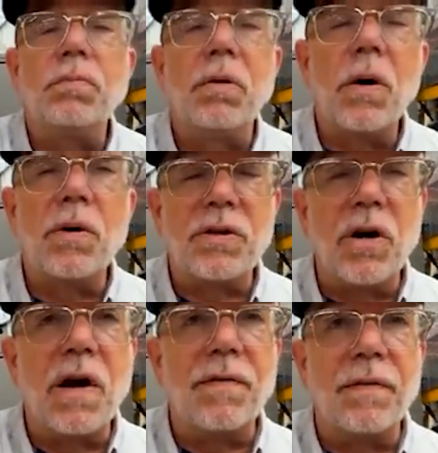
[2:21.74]
two
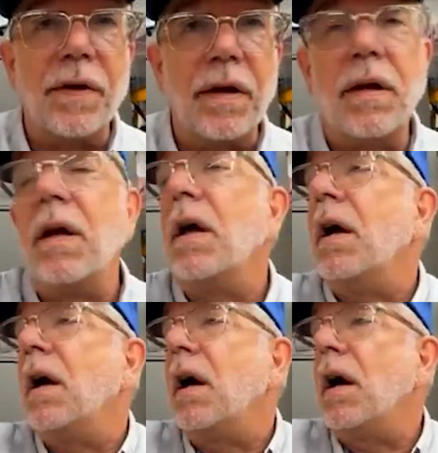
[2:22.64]
blowers off of it.
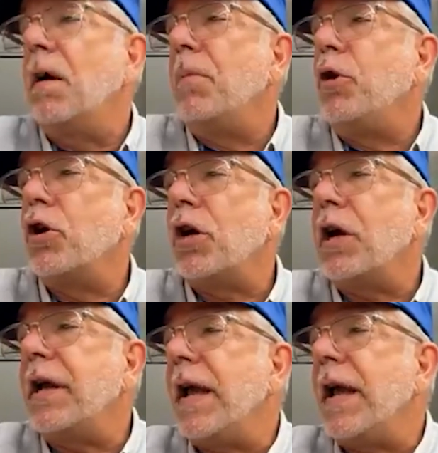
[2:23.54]
You're